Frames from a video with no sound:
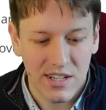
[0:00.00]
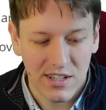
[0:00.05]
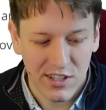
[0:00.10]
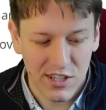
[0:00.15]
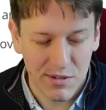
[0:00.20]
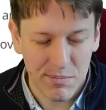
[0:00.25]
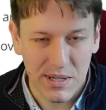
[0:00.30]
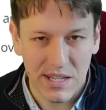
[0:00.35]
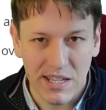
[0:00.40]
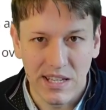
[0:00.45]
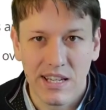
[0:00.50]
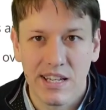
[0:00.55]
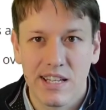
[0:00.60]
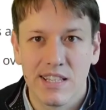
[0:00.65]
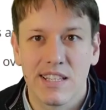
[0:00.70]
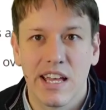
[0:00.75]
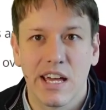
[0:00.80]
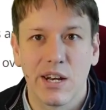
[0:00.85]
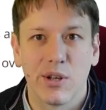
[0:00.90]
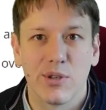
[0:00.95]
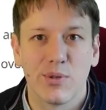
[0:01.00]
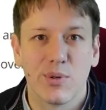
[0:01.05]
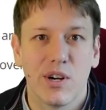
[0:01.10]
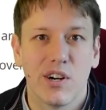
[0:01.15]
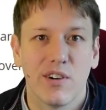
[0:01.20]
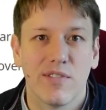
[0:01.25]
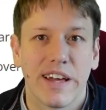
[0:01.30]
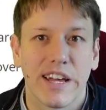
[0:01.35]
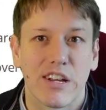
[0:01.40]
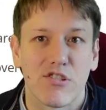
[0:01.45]
Could be 10 or
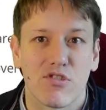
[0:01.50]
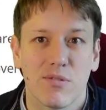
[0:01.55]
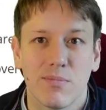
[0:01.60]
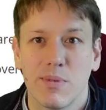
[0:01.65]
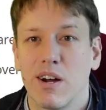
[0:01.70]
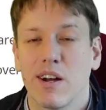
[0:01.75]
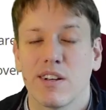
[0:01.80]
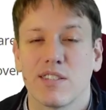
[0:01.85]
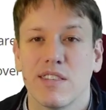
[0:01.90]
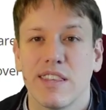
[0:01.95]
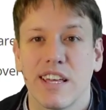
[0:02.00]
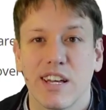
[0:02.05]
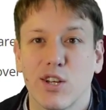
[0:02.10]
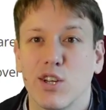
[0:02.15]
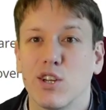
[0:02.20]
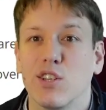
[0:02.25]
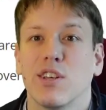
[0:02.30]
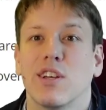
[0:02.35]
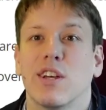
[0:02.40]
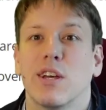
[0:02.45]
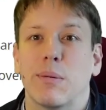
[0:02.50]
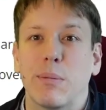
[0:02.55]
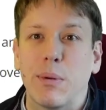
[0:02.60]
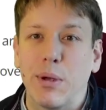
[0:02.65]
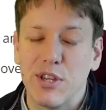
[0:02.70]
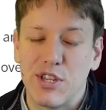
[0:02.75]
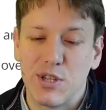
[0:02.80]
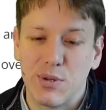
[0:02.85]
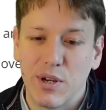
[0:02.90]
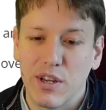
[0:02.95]
12 extra marks, and that could
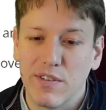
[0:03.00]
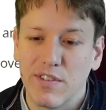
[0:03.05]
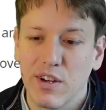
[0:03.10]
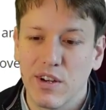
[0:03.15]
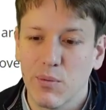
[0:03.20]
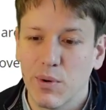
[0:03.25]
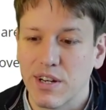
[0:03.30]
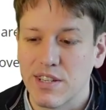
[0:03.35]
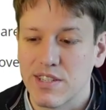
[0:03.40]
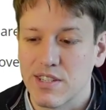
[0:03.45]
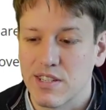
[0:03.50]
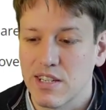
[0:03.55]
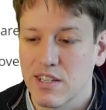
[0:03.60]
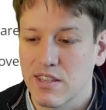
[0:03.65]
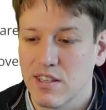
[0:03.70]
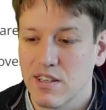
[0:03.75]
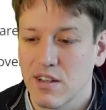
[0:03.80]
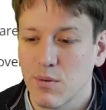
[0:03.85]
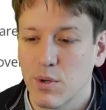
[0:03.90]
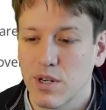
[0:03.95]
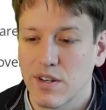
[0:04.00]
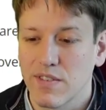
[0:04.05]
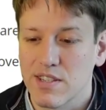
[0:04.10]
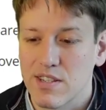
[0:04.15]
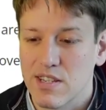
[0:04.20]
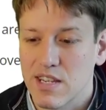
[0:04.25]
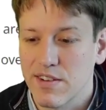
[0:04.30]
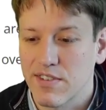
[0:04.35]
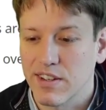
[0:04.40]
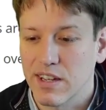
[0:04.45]
push you over one of the
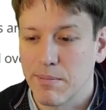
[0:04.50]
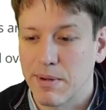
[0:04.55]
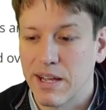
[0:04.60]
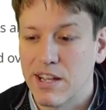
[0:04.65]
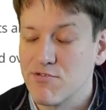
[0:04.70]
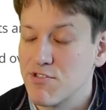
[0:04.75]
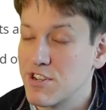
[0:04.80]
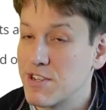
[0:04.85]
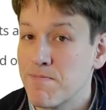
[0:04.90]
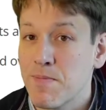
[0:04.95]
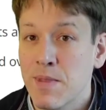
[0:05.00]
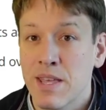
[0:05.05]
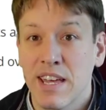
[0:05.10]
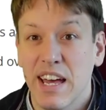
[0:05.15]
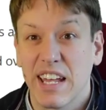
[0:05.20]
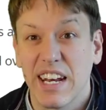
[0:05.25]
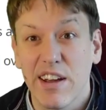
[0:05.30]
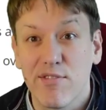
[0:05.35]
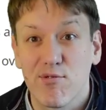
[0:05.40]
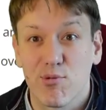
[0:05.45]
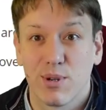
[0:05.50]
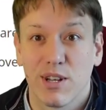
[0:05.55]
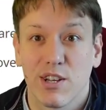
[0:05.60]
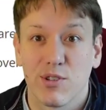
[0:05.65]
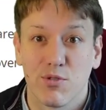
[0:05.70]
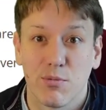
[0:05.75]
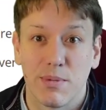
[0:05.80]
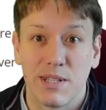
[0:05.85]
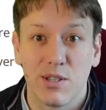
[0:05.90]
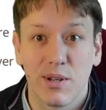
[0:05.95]
certificate boundaries. And everyone
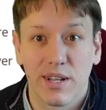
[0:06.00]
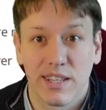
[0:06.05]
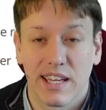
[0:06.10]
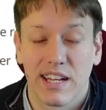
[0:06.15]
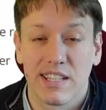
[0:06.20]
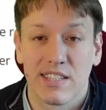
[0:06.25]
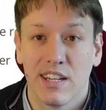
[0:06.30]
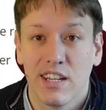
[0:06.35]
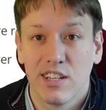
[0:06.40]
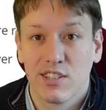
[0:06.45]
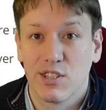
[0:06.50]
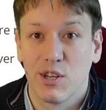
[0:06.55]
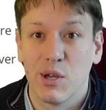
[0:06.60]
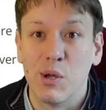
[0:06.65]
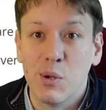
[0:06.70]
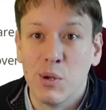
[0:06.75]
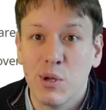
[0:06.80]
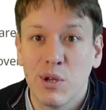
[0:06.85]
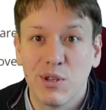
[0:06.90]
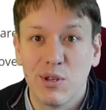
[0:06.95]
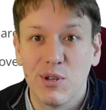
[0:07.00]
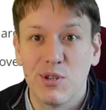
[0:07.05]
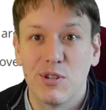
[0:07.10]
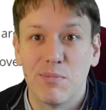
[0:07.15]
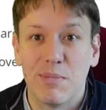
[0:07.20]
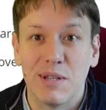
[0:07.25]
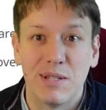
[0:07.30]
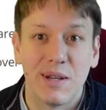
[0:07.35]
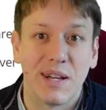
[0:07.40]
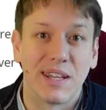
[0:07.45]
else will be doing that, so you
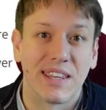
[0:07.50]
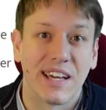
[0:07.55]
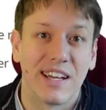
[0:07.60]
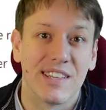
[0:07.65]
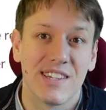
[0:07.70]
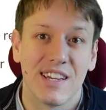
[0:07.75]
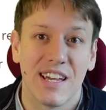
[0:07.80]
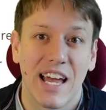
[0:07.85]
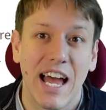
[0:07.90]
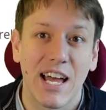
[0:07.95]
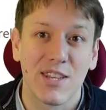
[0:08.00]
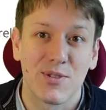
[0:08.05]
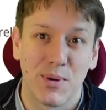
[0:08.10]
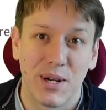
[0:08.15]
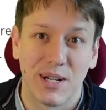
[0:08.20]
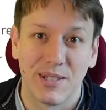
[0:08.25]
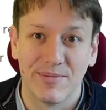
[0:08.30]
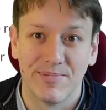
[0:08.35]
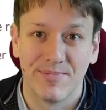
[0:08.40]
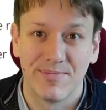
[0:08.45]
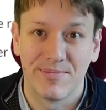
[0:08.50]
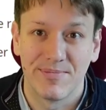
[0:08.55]
should be doing that as well.